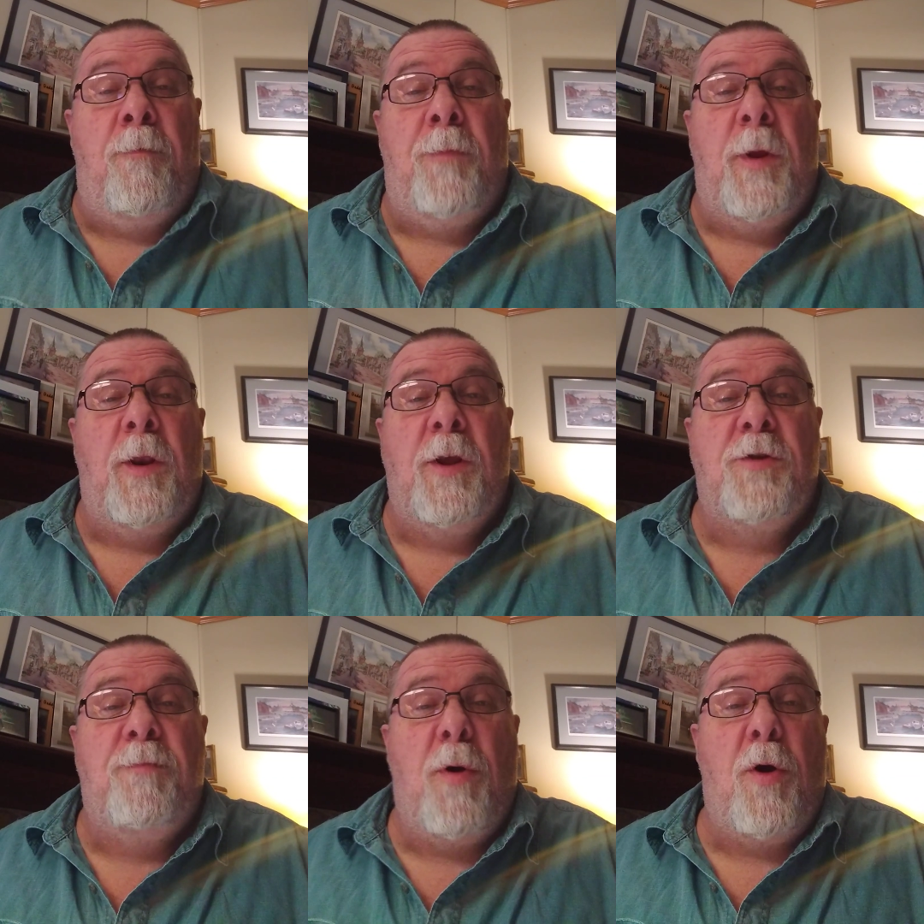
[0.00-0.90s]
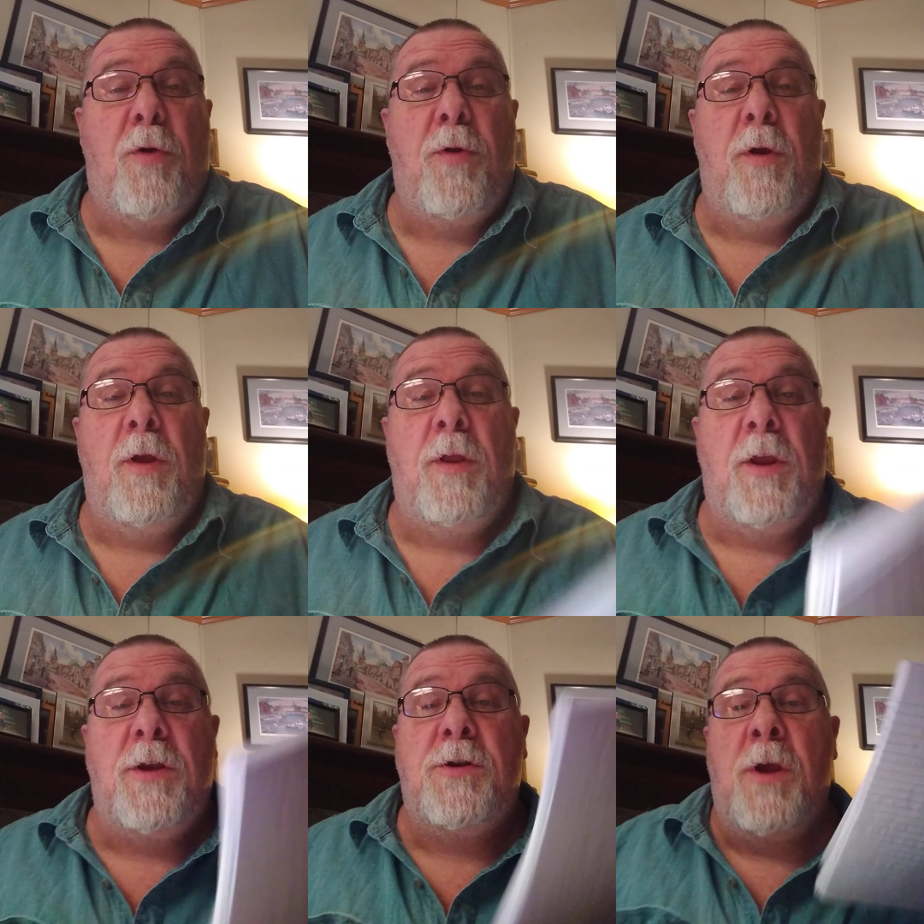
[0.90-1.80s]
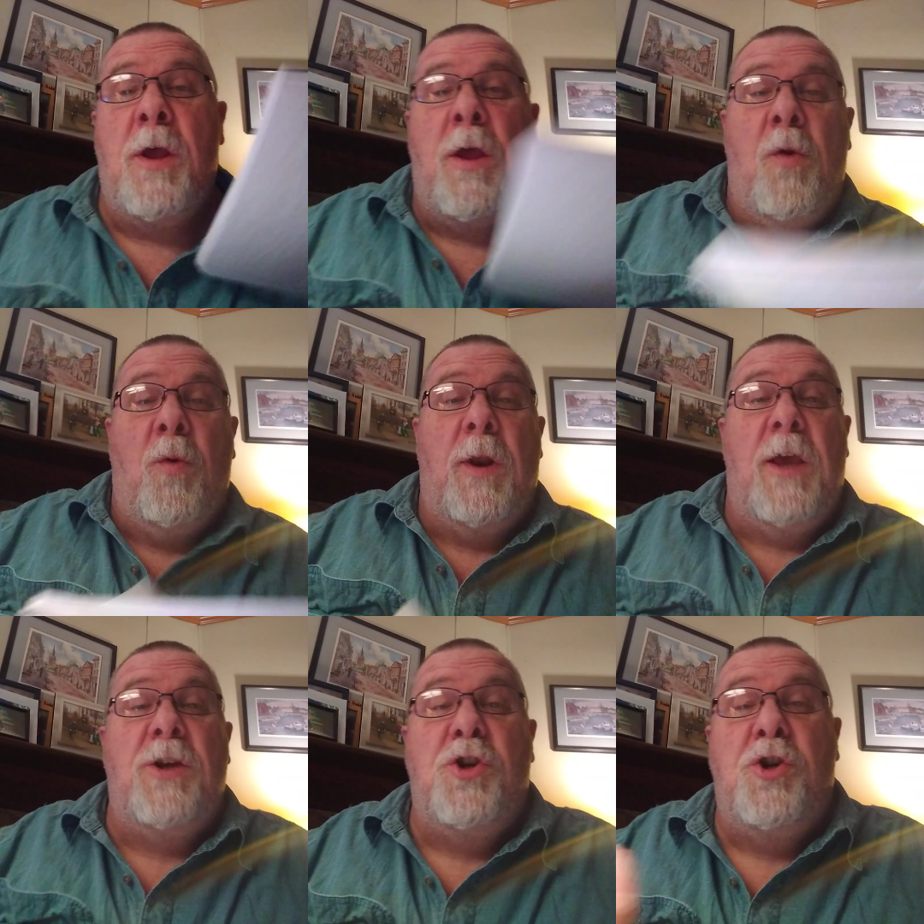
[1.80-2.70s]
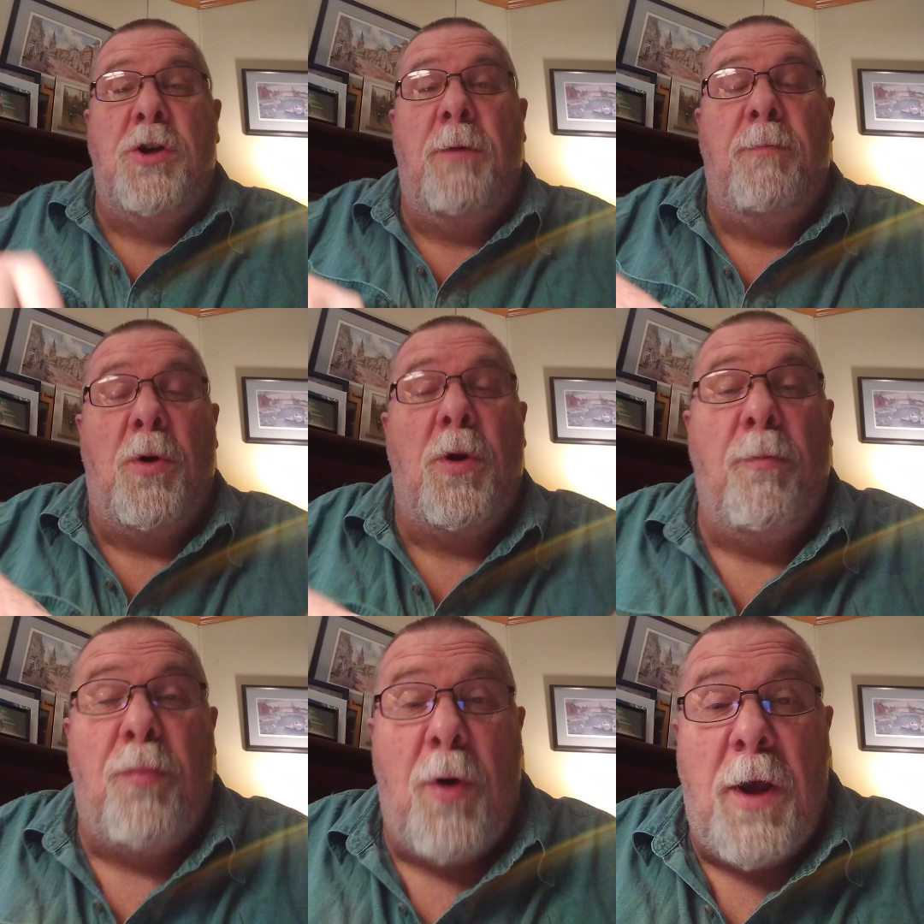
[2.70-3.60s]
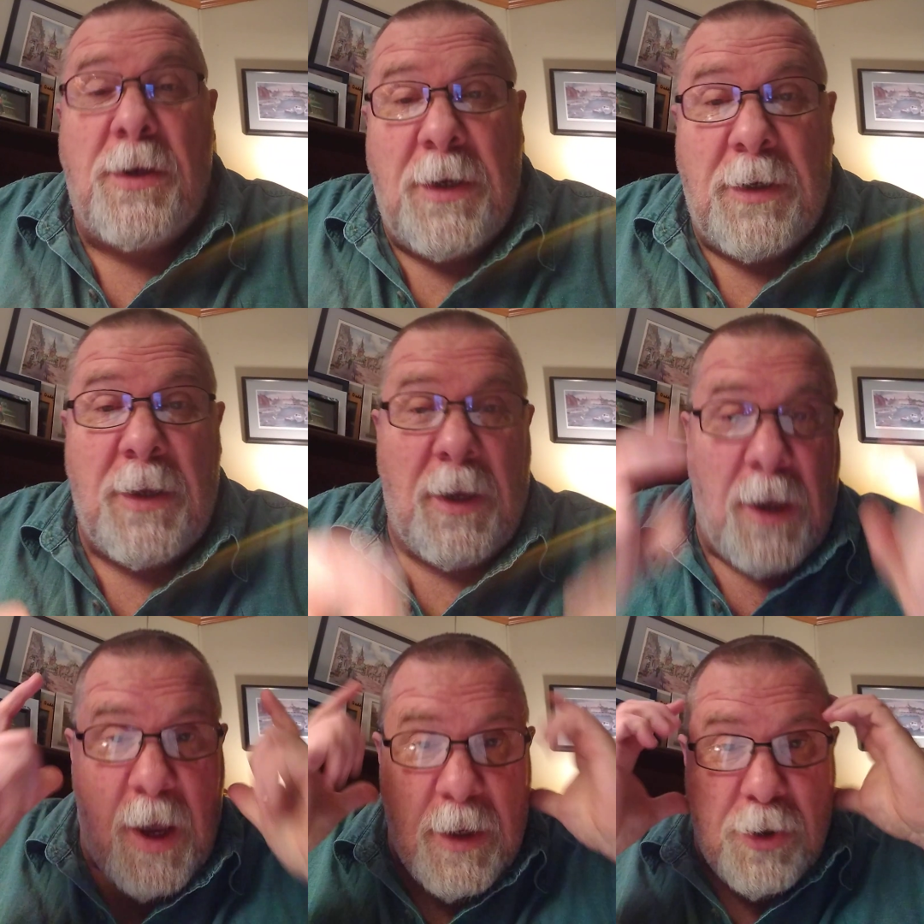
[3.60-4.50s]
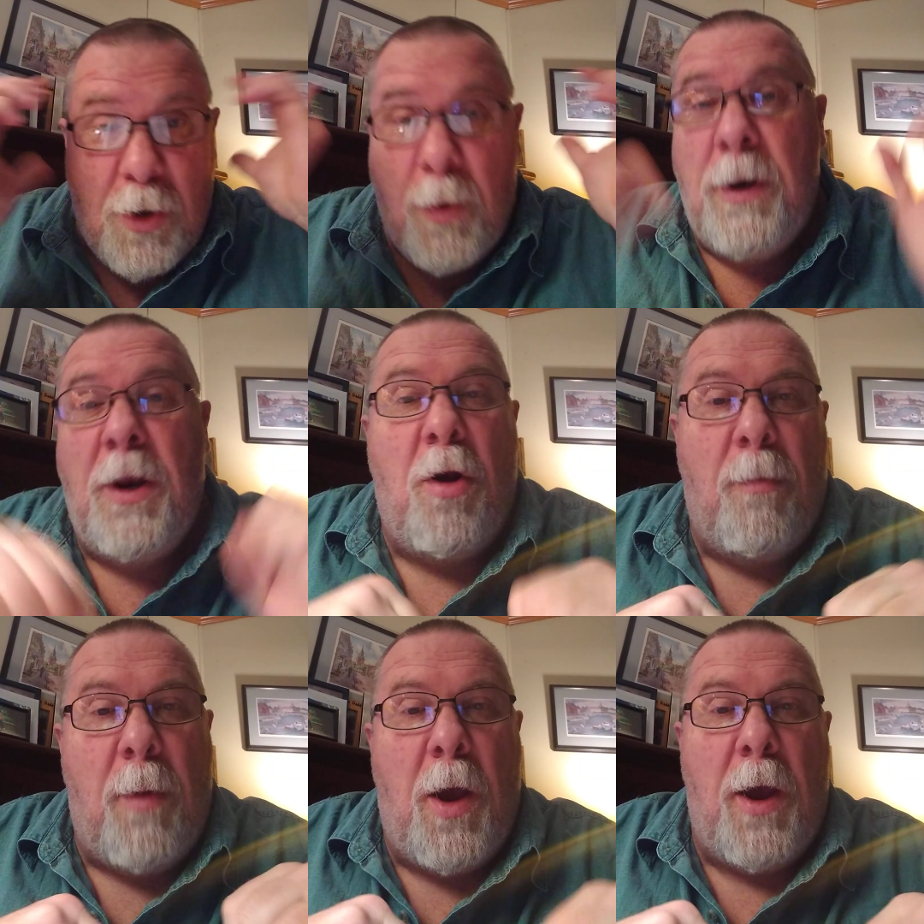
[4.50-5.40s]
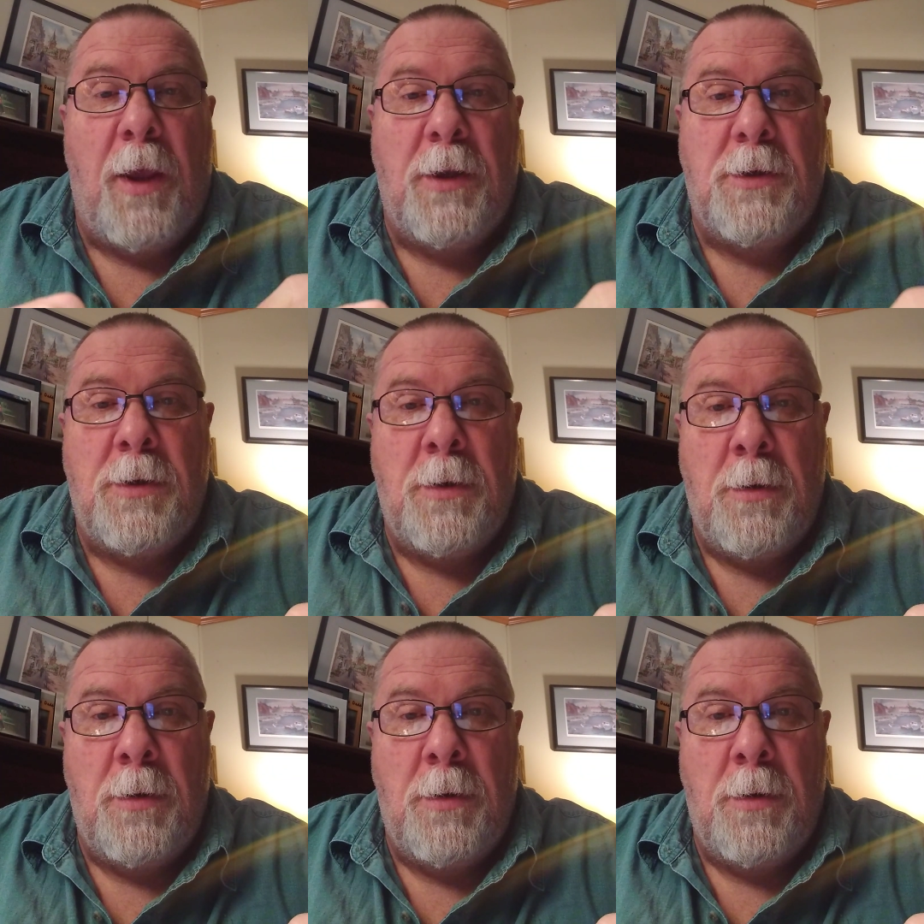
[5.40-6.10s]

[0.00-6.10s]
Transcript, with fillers: in this birth, in this relationship building process that God's doing in our minds.